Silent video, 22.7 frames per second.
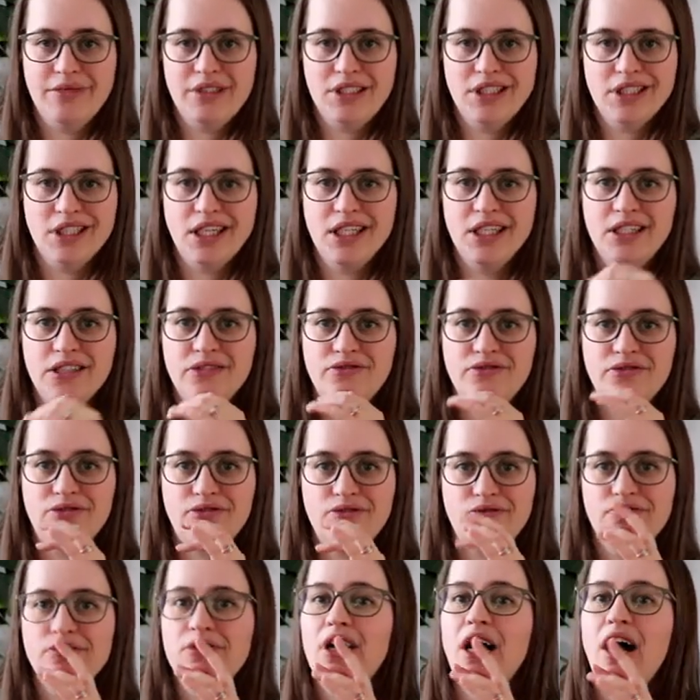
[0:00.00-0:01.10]
kind of
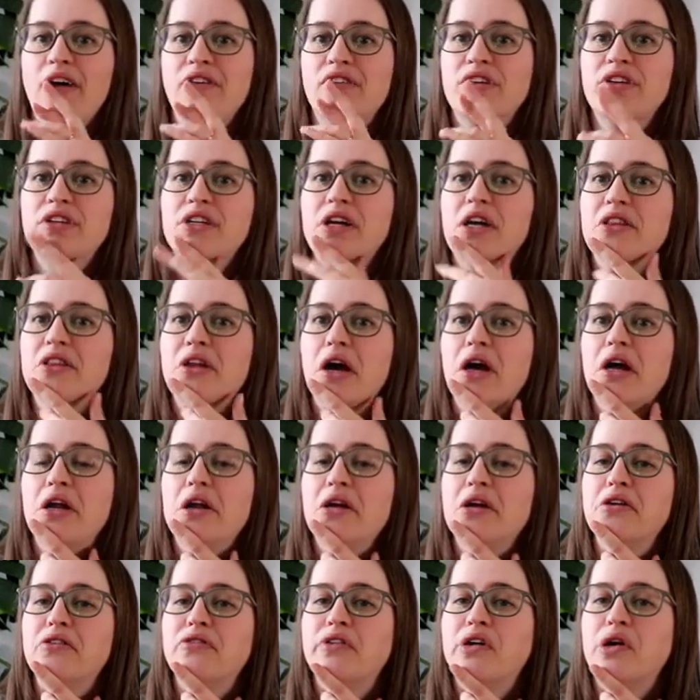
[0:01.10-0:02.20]
haven't done that
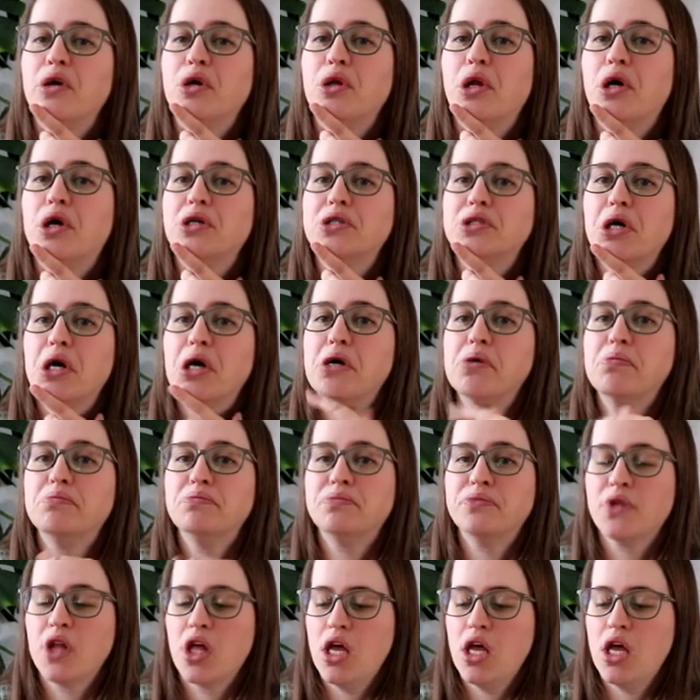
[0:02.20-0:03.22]
in a very long time.